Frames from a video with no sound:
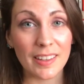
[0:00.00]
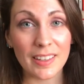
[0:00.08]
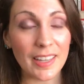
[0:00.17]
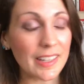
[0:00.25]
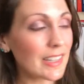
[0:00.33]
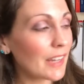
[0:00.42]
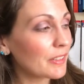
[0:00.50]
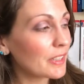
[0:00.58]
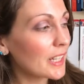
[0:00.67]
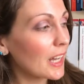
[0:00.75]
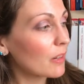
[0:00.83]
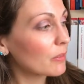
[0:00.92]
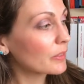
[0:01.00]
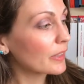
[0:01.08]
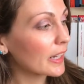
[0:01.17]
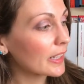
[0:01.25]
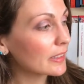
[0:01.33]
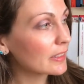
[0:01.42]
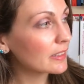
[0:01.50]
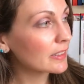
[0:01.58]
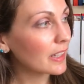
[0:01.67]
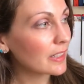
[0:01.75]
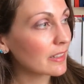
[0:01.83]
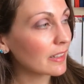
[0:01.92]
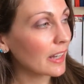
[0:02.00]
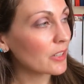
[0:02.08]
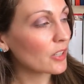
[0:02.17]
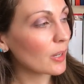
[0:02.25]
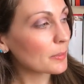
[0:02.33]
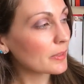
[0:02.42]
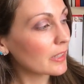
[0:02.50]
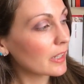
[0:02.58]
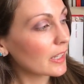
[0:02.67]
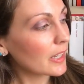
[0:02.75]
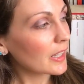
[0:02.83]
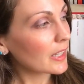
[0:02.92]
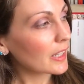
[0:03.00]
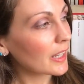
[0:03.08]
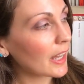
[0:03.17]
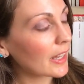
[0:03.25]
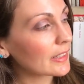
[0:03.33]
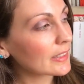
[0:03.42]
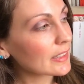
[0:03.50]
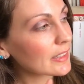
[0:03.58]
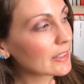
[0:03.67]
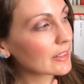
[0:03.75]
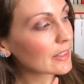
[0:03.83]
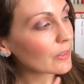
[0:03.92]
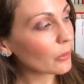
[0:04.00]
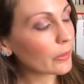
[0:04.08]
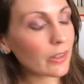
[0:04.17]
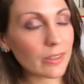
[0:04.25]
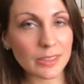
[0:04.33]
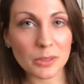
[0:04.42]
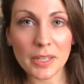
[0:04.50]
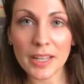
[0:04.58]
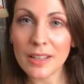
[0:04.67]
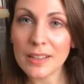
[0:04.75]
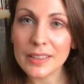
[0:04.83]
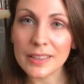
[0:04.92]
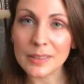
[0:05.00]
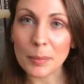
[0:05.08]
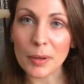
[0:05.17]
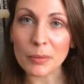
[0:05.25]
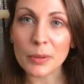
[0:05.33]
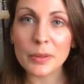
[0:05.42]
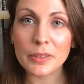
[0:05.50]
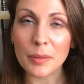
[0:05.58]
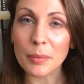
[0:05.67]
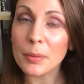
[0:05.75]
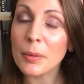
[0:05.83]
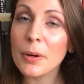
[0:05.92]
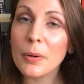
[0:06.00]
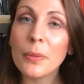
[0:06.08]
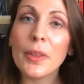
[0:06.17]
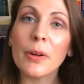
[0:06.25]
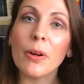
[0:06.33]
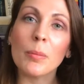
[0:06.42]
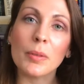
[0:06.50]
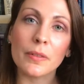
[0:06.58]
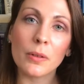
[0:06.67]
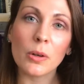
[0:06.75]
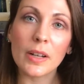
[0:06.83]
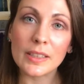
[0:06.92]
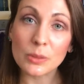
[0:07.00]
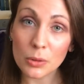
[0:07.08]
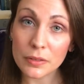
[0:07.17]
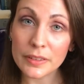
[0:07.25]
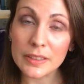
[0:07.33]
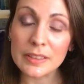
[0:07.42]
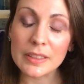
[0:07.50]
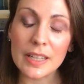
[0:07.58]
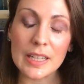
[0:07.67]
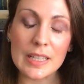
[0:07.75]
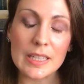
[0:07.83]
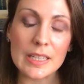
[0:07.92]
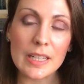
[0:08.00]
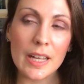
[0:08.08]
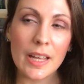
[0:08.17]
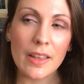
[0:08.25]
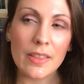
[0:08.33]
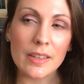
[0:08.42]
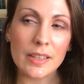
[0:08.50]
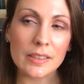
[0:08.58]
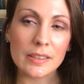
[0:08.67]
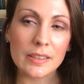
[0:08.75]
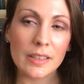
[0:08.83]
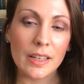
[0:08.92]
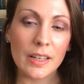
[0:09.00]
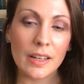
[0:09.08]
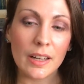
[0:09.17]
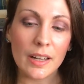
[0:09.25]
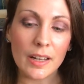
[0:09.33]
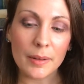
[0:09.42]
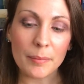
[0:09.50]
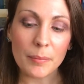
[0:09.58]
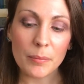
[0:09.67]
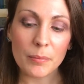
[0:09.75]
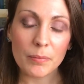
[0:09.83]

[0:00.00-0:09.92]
Yeah, never doubt Riverhead's design chops. Uh, the Lonely Hearts Hotel is about Rose and Pierrot. They grow up as orphans in this um,